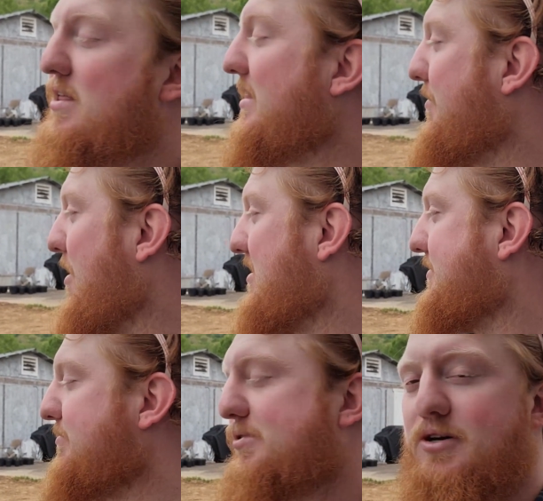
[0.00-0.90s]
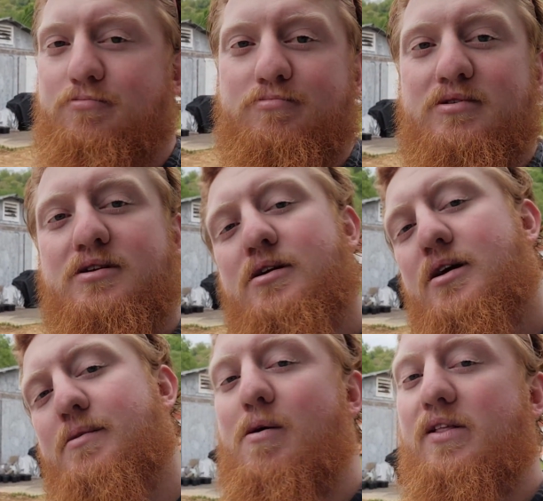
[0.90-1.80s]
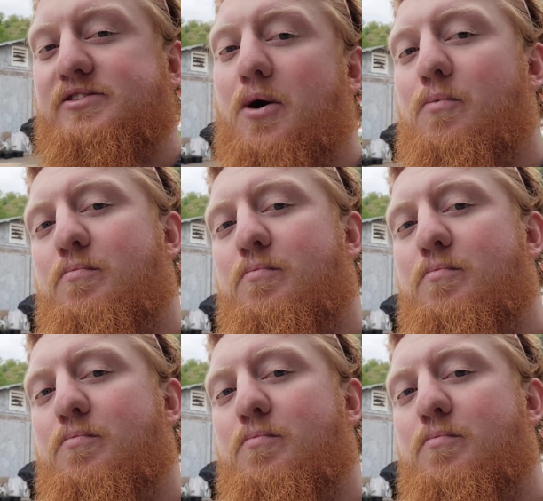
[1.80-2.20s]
That'll be awesome. So come on, let's go.